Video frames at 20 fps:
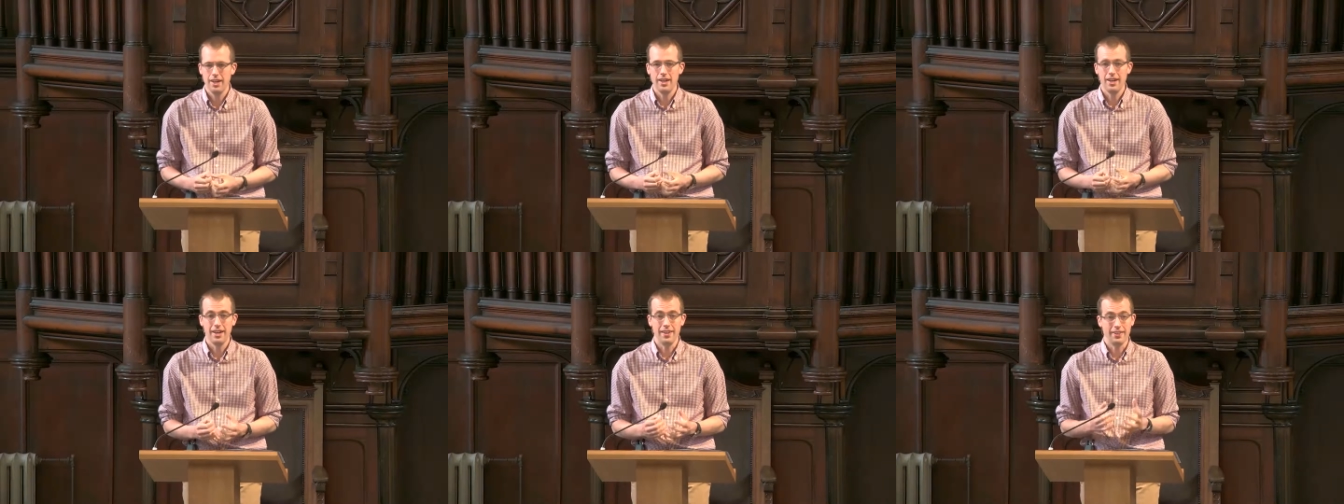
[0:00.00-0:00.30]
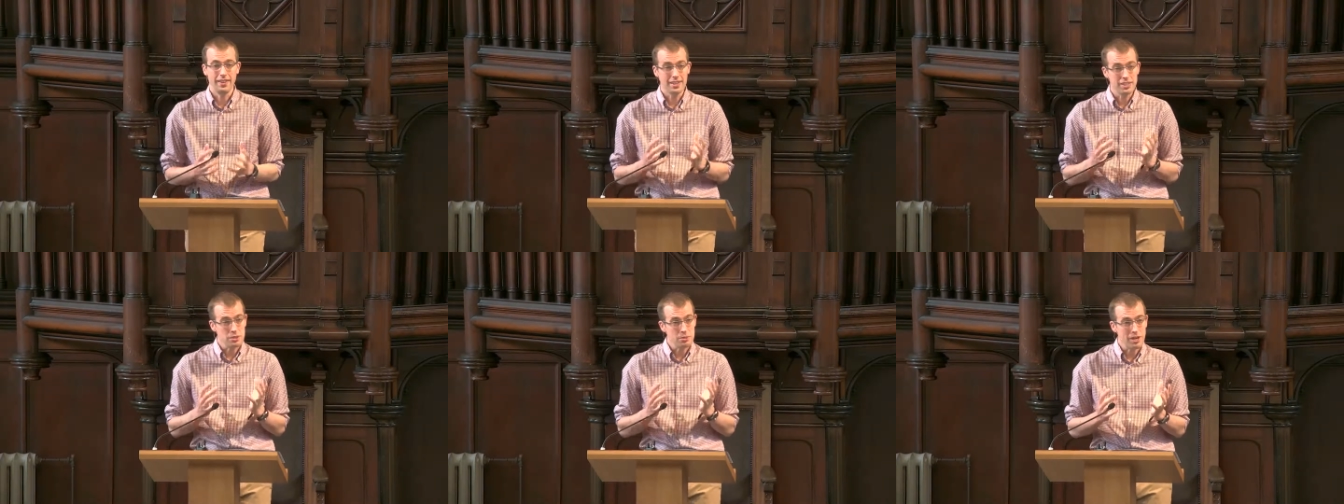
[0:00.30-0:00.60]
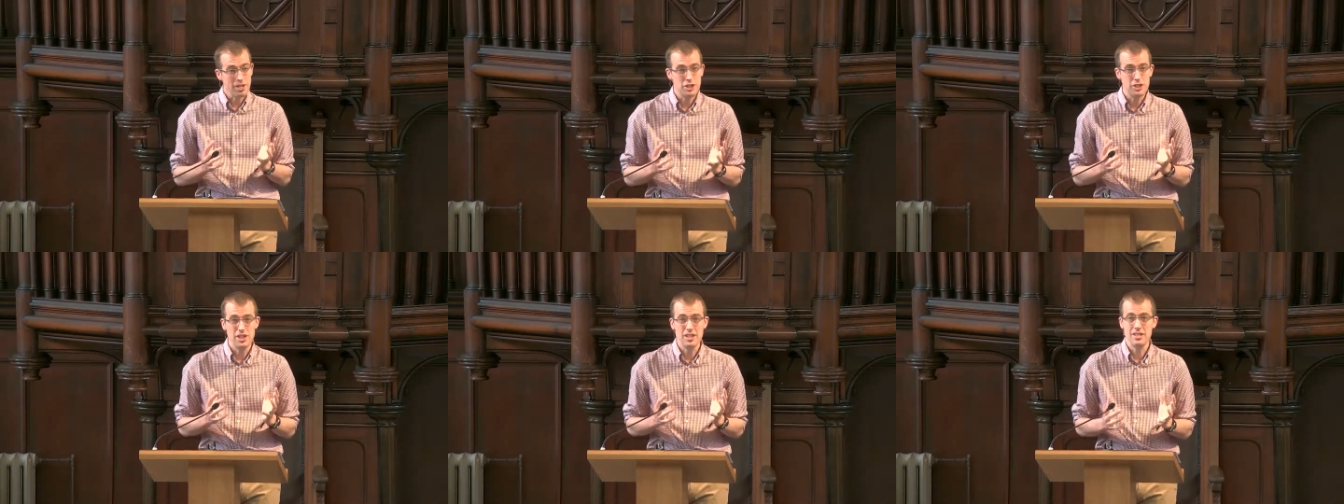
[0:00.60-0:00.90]
And that's why
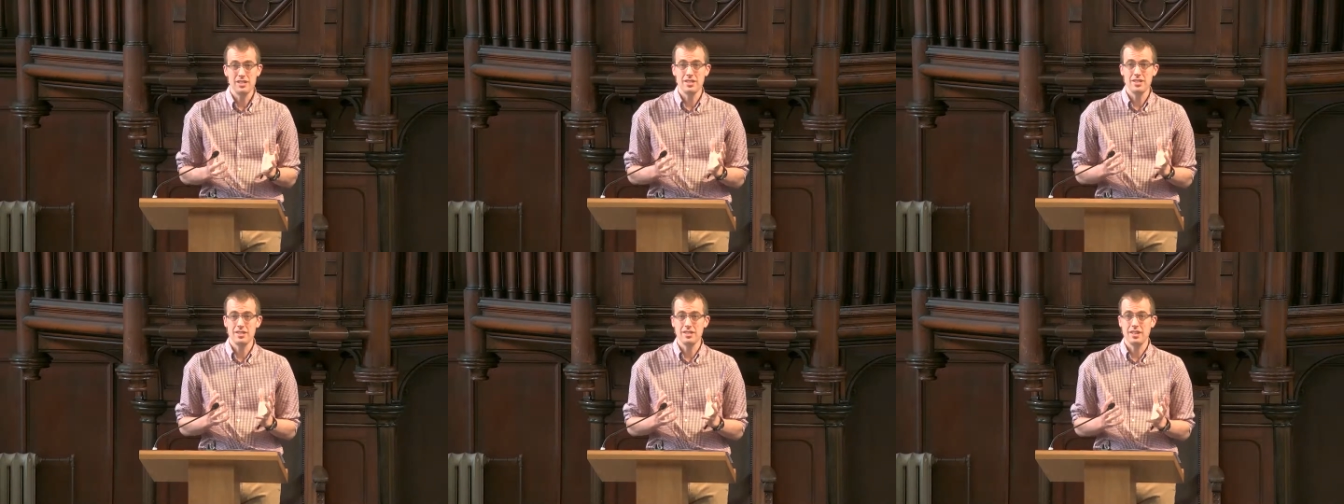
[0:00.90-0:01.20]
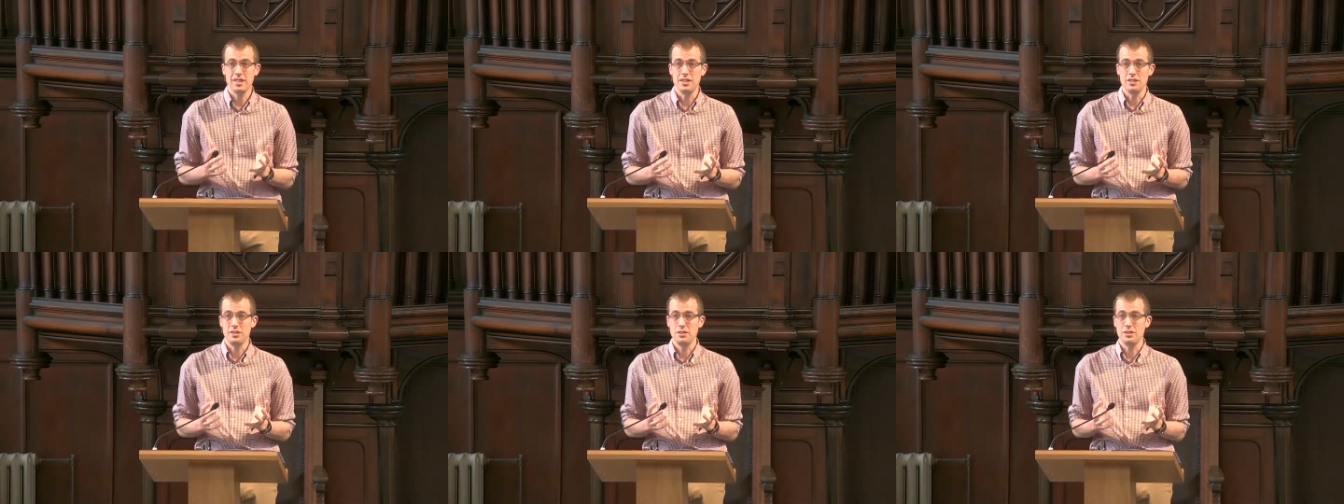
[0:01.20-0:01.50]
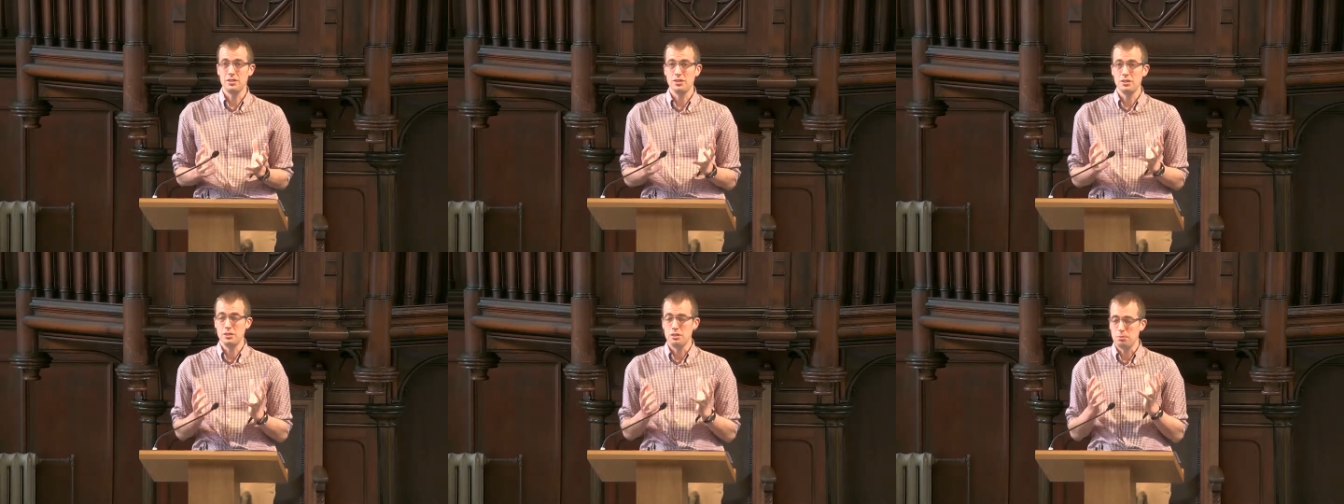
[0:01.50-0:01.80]
Jesus
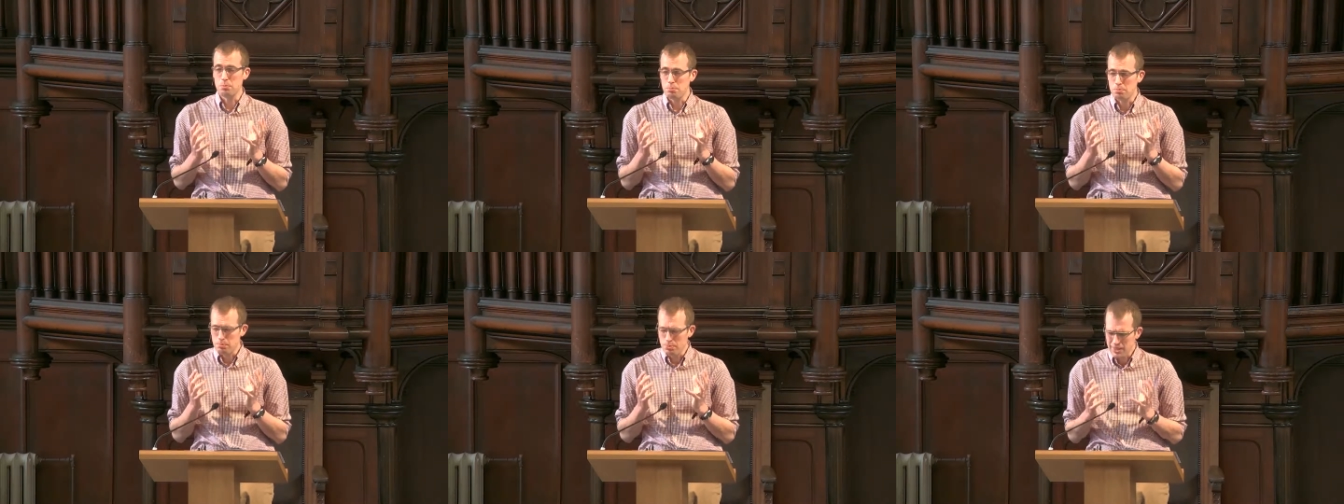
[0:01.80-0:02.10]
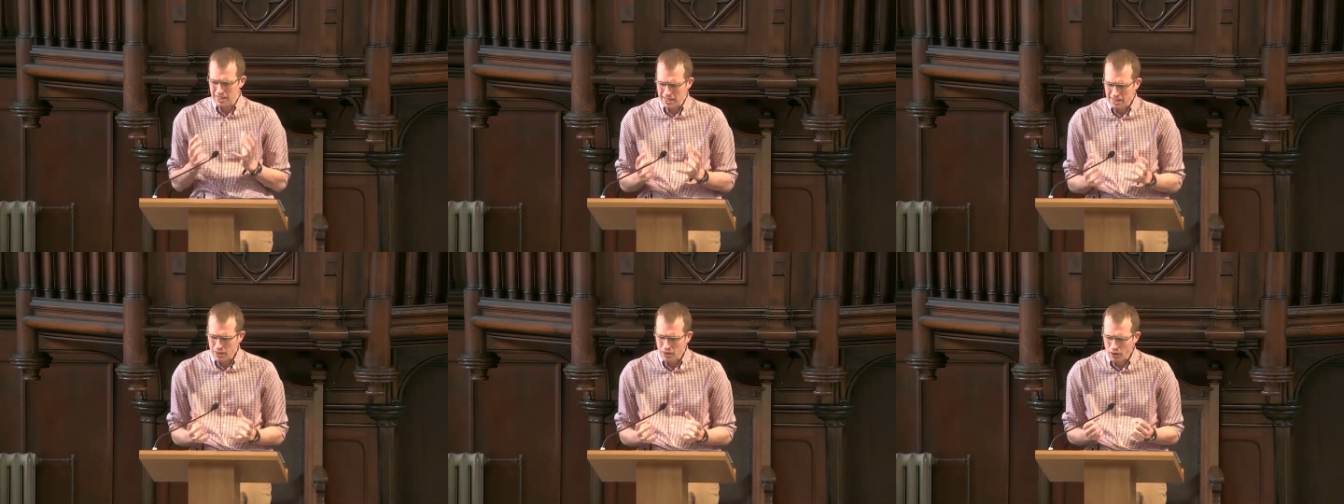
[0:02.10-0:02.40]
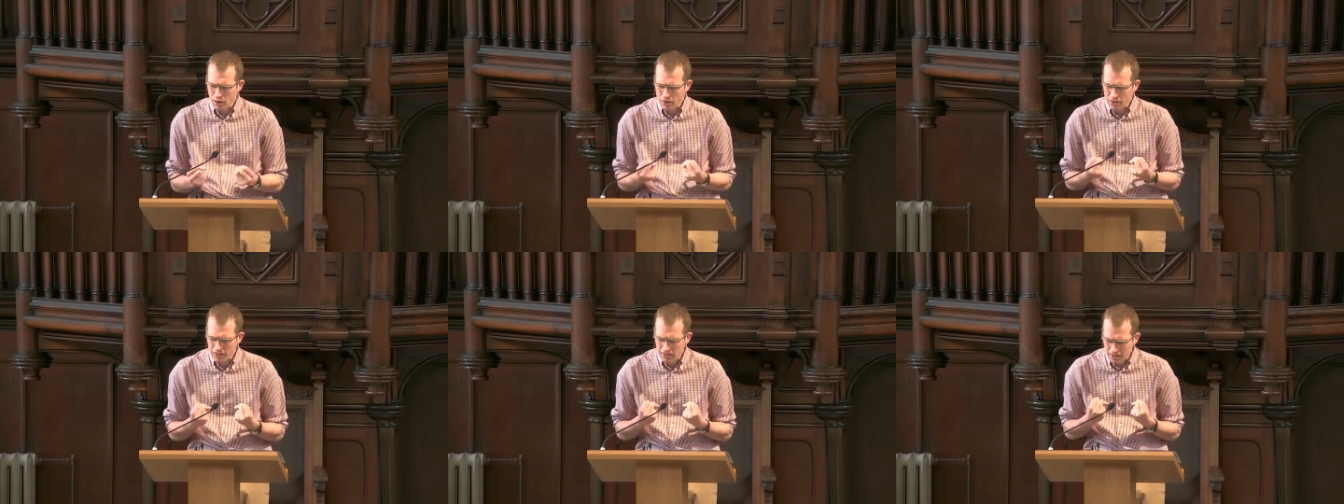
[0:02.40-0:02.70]
says to be
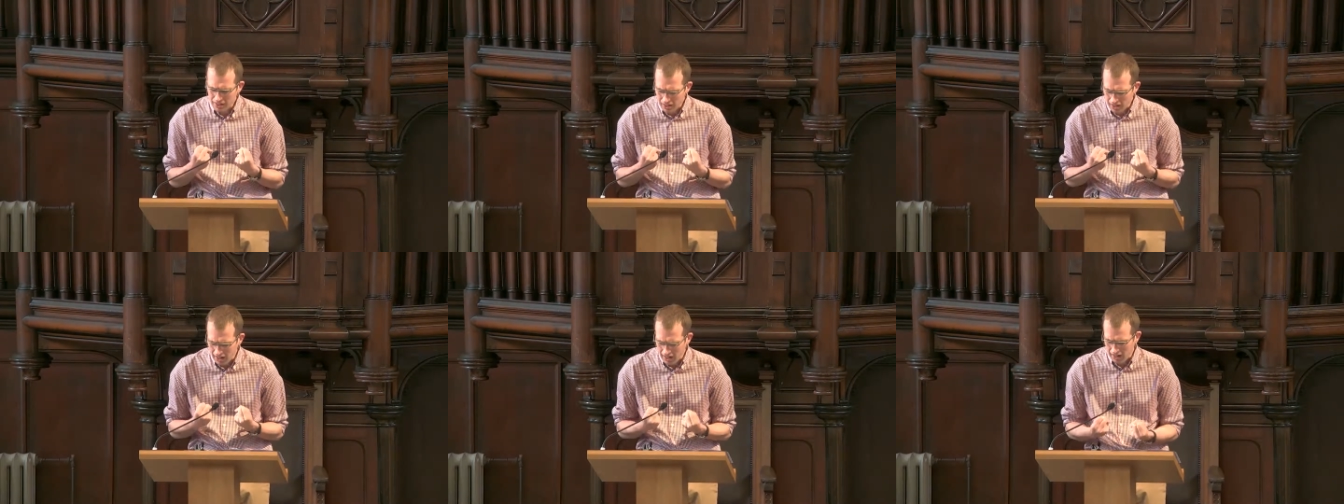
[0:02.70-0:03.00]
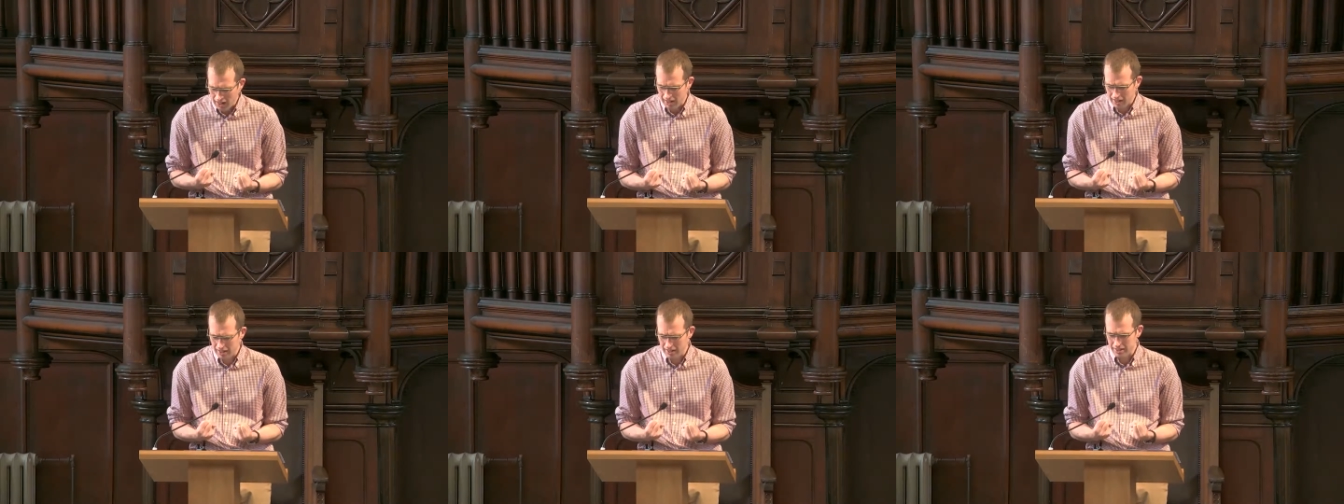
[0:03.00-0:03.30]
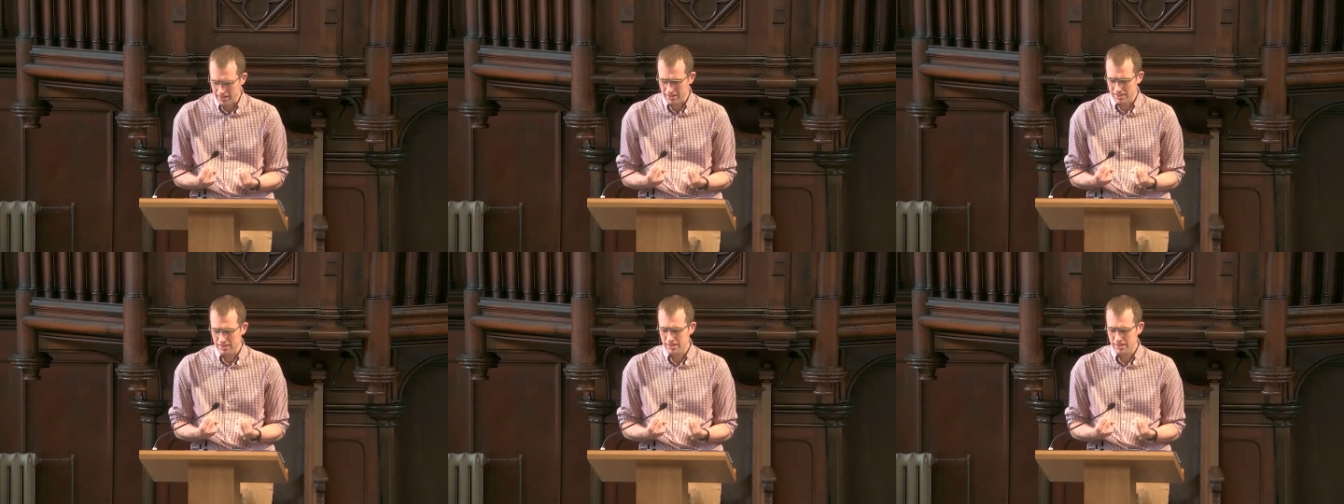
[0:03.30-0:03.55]
on guard.